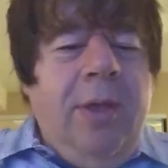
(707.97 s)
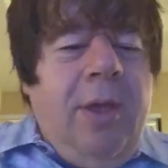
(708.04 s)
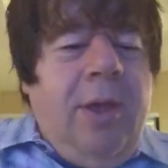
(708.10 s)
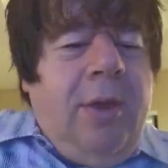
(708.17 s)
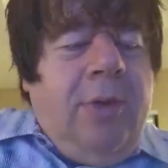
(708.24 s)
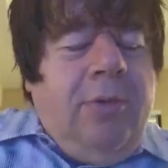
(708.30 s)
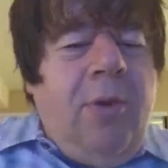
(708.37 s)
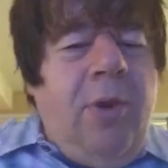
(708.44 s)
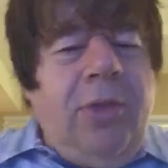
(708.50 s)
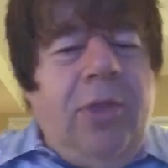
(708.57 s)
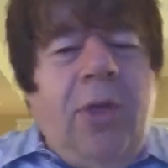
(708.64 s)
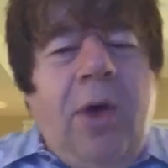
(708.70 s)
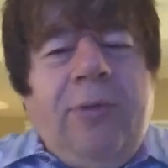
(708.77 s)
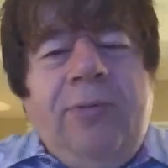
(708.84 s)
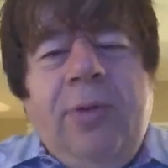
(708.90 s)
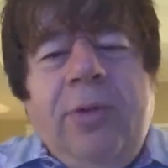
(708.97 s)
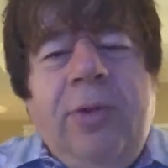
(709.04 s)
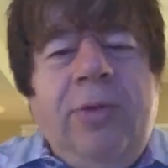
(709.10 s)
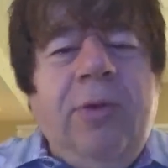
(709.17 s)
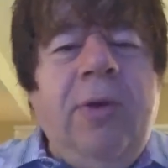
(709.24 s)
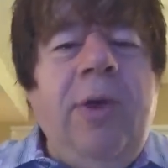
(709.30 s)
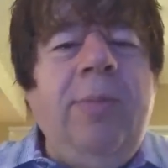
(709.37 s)
It's called Thoughtful
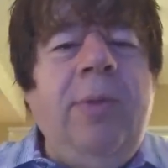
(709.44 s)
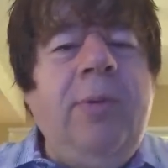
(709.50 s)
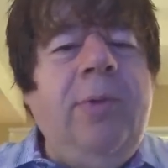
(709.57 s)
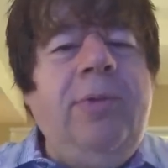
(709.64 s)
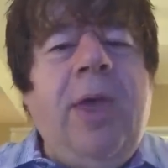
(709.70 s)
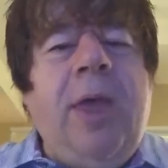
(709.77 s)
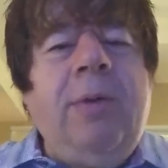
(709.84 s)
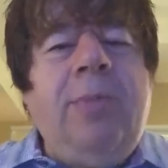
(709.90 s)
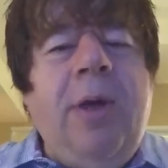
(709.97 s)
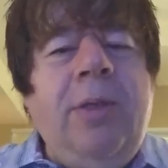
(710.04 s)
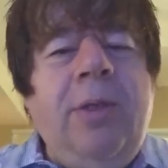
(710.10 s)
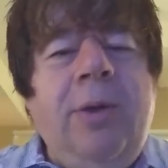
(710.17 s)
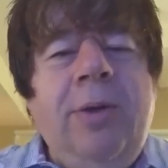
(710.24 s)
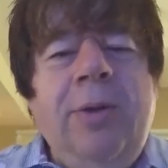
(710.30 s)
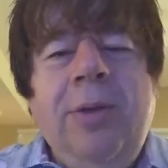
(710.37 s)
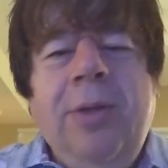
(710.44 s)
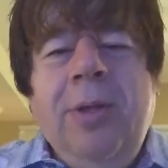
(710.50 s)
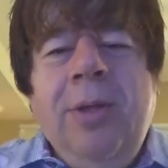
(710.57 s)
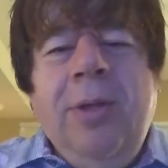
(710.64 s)
Disagreement with Ted Butler.